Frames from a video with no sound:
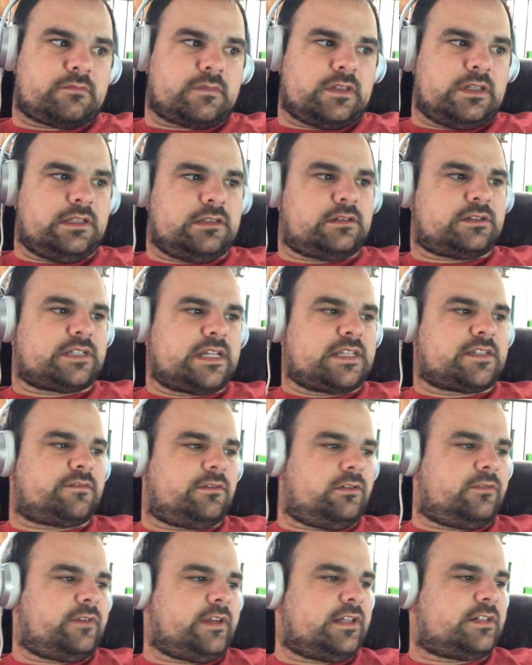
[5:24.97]
Hitler takes full
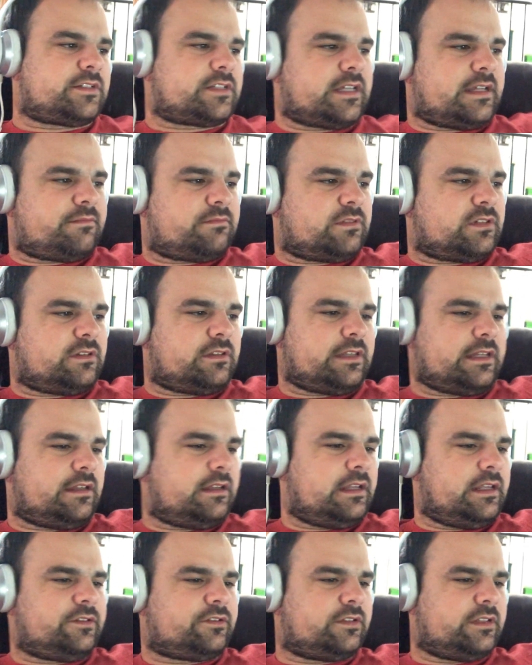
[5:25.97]
advantage of that. So the
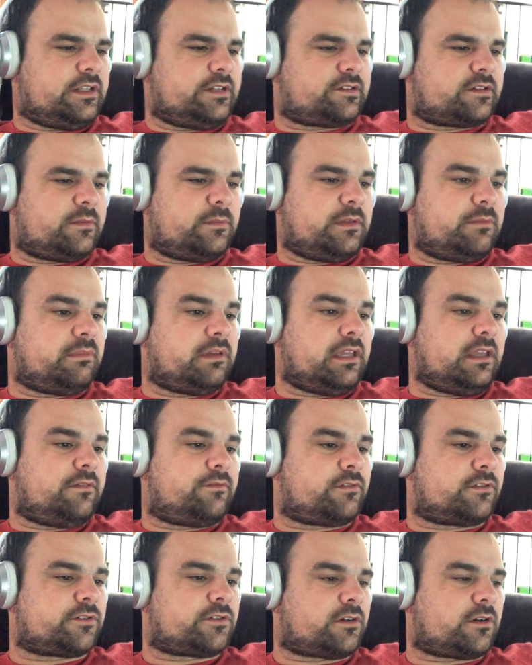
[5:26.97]
answer there is going to be B
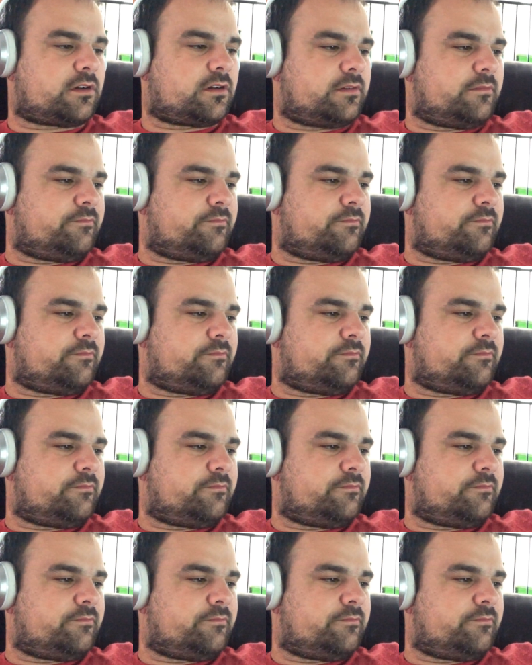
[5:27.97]
for sure.